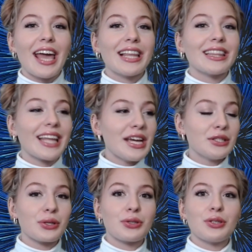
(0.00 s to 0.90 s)
a
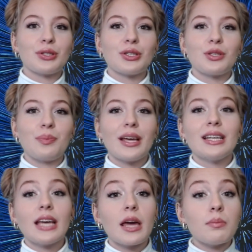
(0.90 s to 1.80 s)
laser to
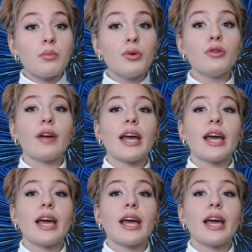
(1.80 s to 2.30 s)
suspend and move